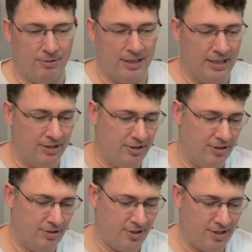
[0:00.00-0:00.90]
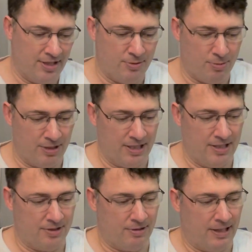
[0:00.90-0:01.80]
It just is what it
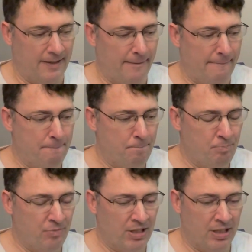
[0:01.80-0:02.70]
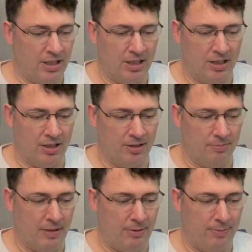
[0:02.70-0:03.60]
is, right?
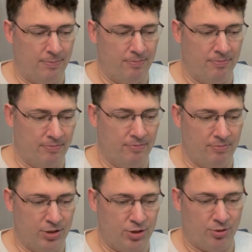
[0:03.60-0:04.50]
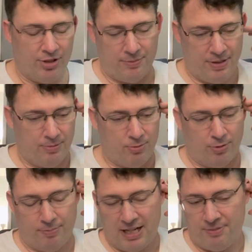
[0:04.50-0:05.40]
Maybe majority of the people were
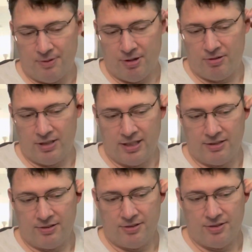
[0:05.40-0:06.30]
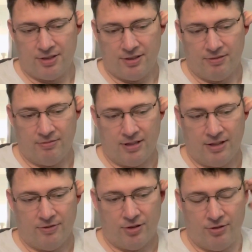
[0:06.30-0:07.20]
baseball collectors and they
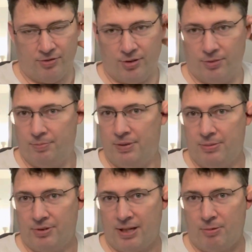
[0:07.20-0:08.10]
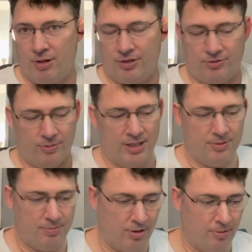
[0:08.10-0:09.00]
voted for people they watch for
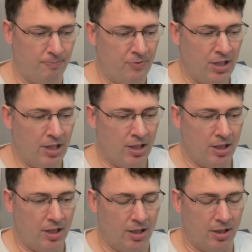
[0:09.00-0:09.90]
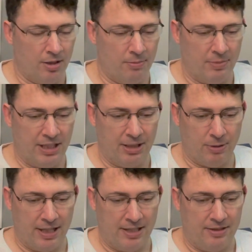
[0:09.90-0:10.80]
baseball. But
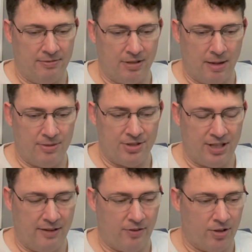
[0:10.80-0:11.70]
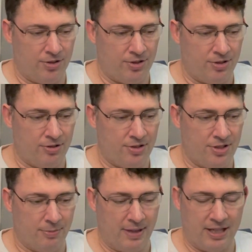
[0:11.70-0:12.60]
anyway, Amish Dave Archer
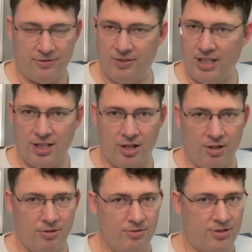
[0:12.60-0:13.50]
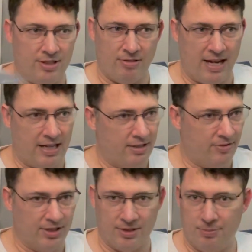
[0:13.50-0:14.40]
still makes videos, still active
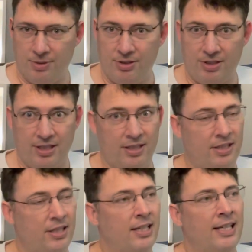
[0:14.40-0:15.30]
in the community.